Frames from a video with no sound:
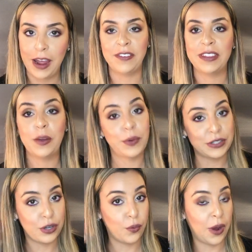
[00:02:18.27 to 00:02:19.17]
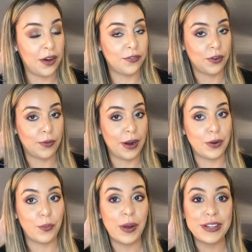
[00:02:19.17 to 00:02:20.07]
how everything went so well for
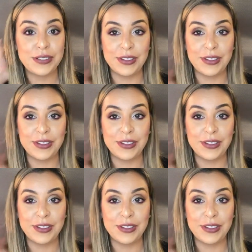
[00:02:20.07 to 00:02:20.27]
round 1,